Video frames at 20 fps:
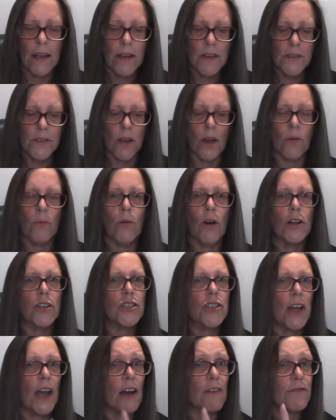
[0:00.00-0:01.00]
So
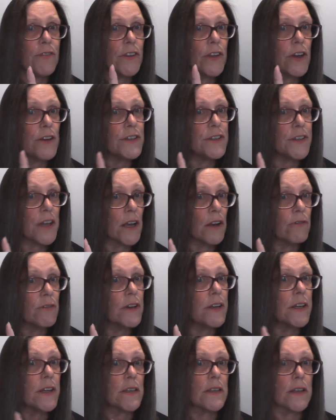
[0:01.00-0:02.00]
watch out for those
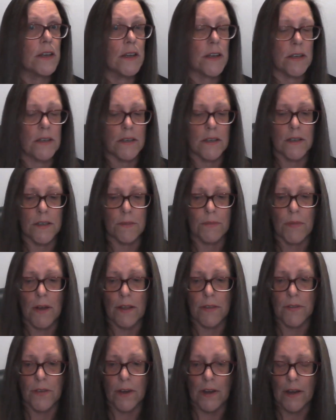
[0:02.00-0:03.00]
synchronicities this
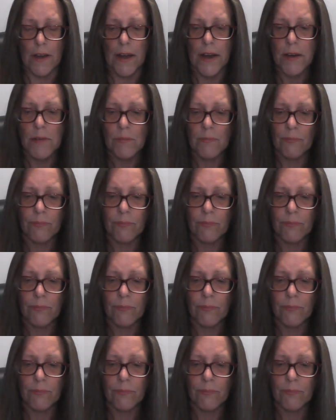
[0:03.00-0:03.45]
month, okay?